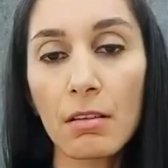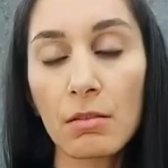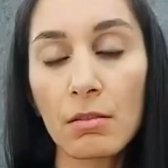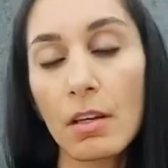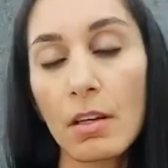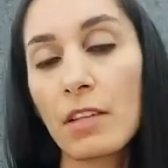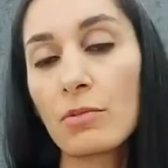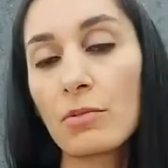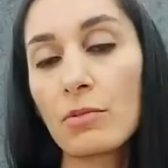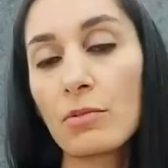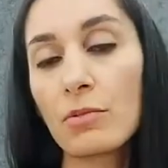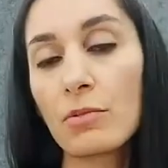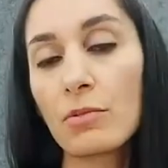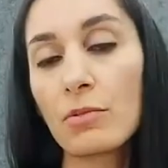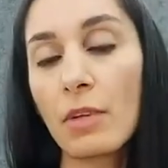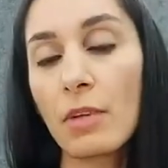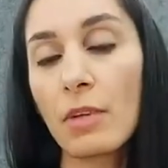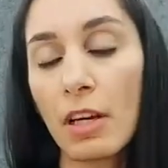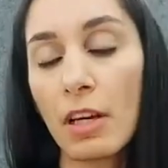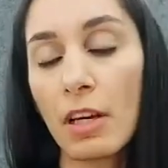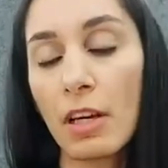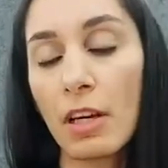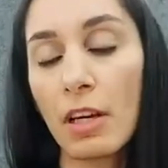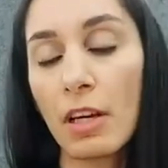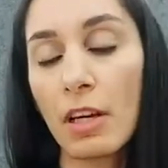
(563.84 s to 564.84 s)
and we
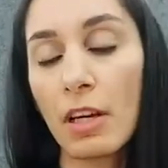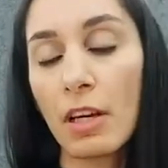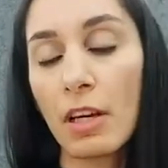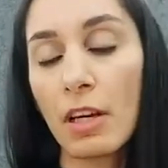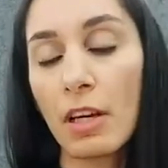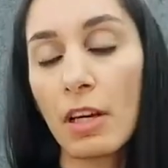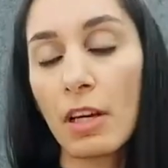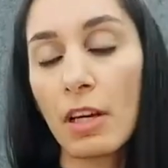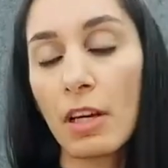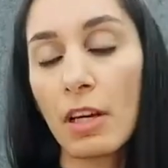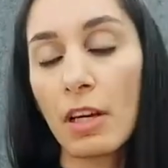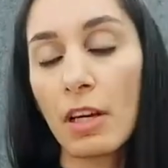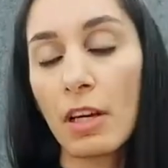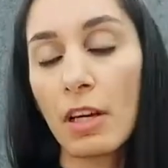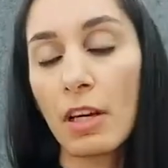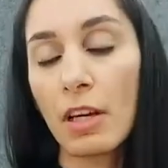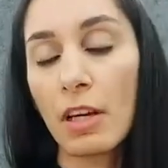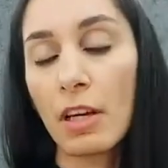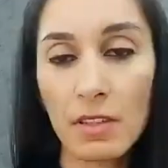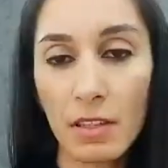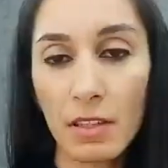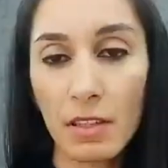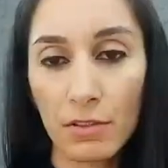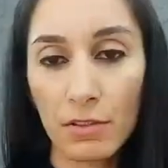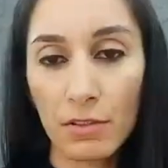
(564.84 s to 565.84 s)
are planning to
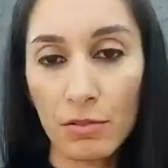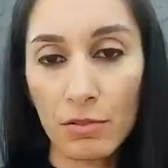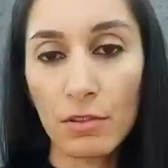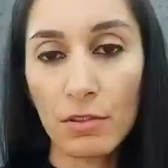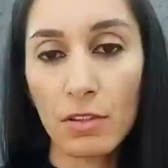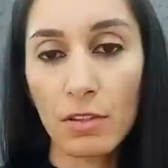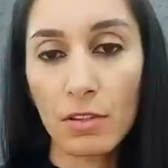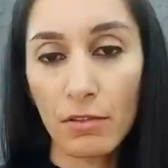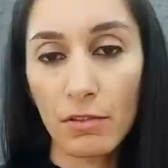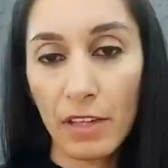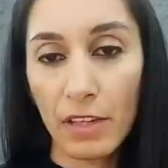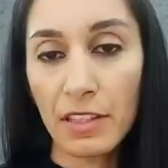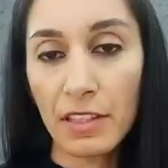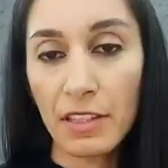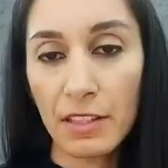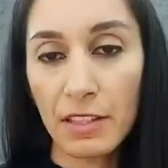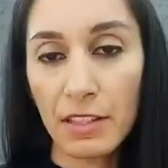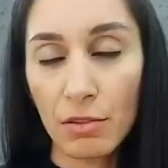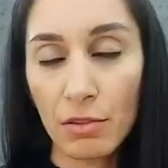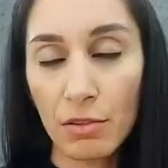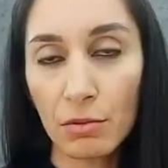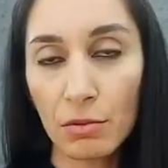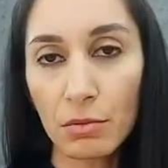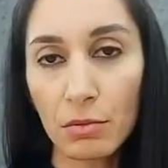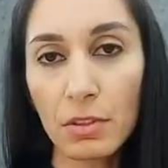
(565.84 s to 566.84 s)
have a website
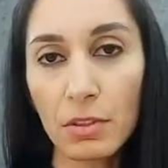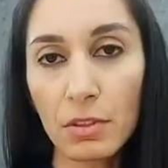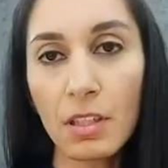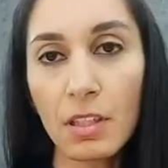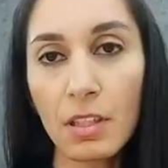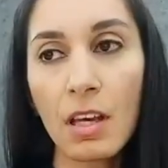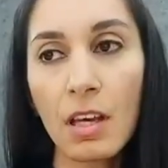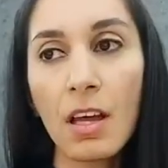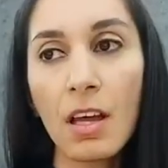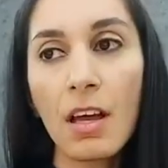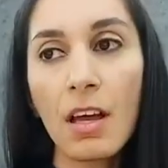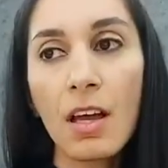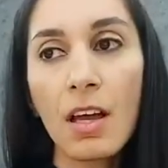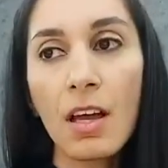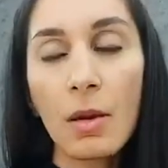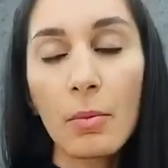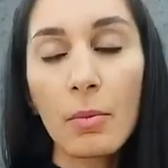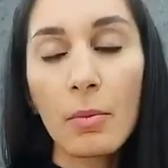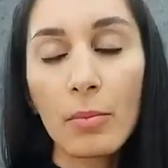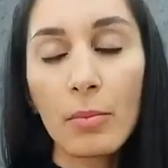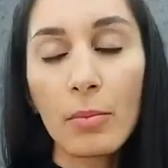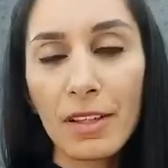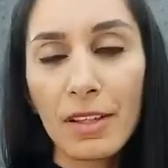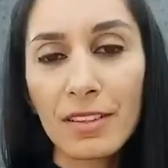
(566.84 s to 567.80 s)
very soon.